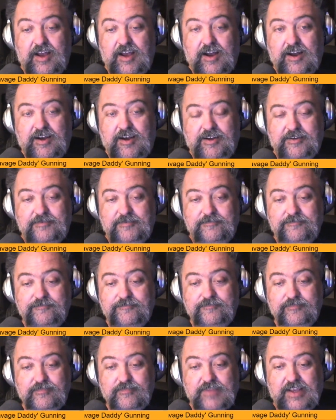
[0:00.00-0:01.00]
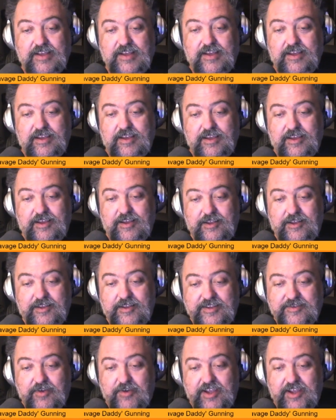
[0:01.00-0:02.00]

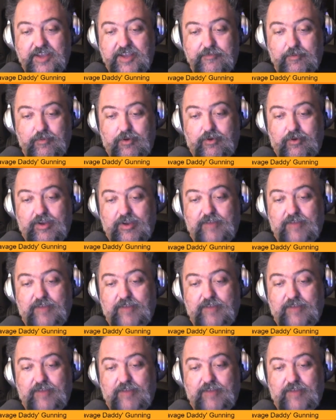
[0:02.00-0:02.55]
Let's go ahead and give a roll.